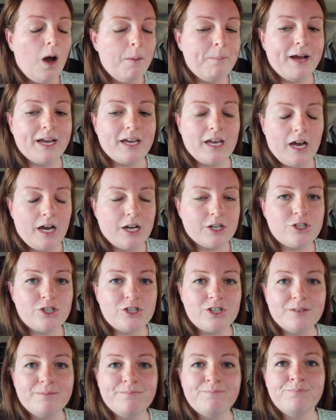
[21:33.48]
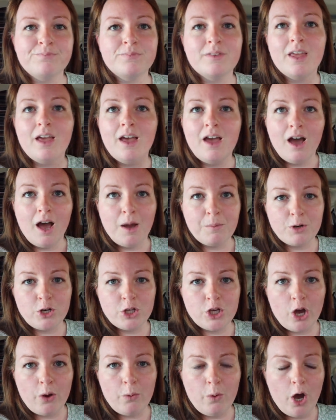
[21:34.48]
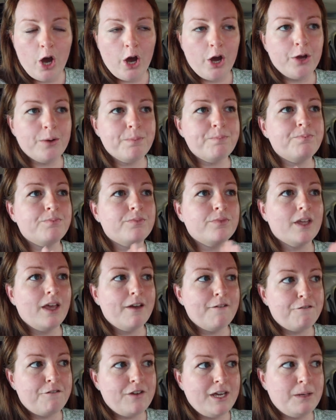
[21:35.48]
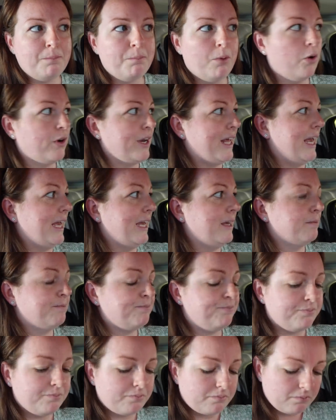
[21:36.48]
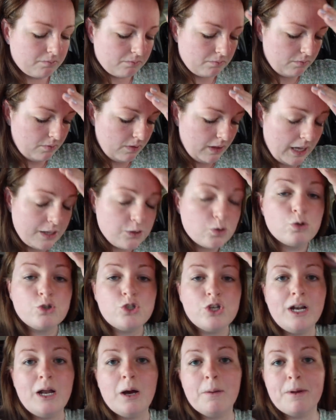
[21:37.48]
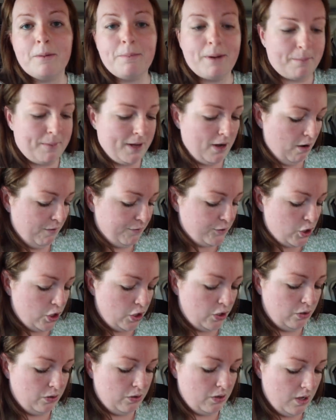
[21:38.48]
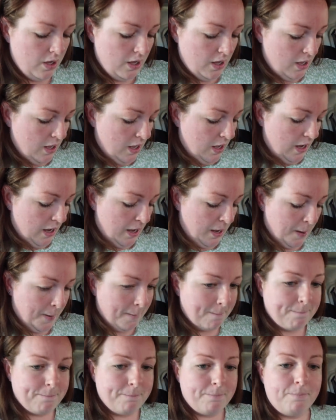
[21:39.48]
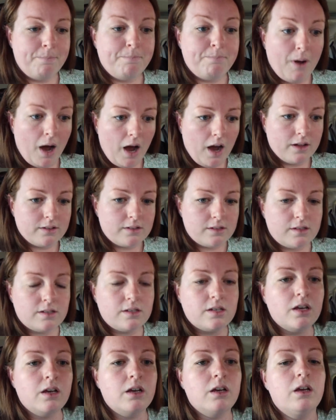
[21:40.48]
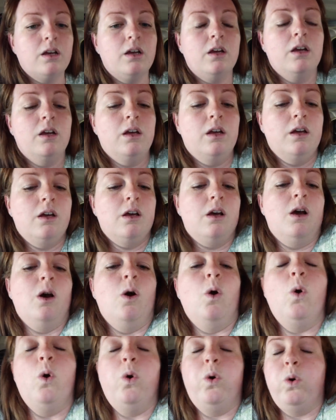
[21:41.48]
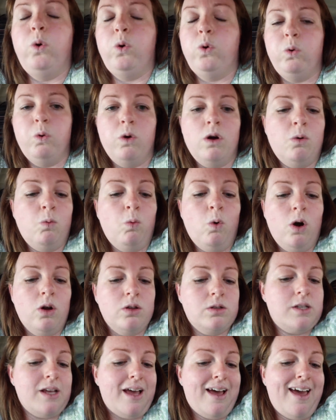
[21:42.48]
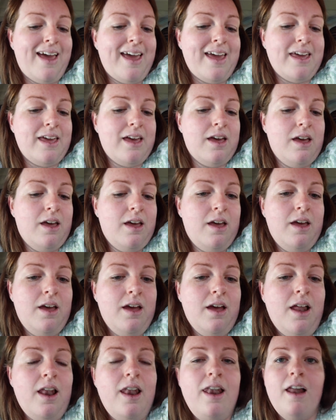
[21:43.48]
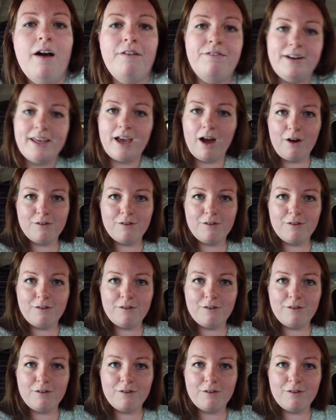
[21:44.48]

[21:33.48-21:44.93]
oh my gosh. I'm gonna go home, feed Bonnie and talk to you a little bit about my afternoon. Um, but, oh, what a lovely